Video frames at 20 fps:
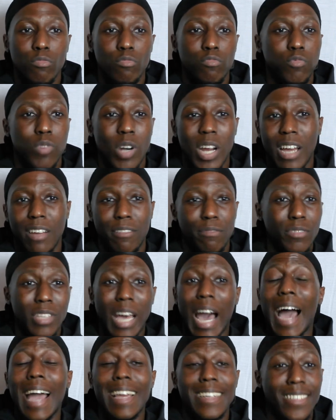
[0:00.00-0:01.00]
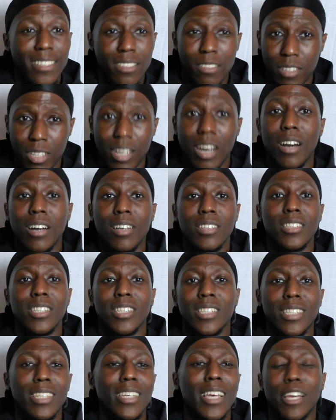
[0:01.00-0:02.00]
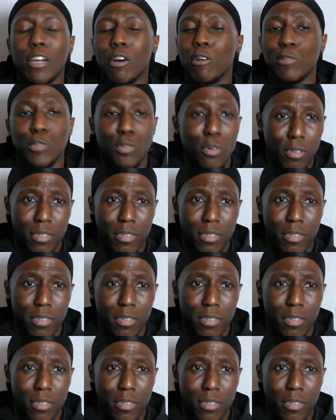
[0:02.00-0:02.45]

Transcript: rap, the I, the, this, it goes on.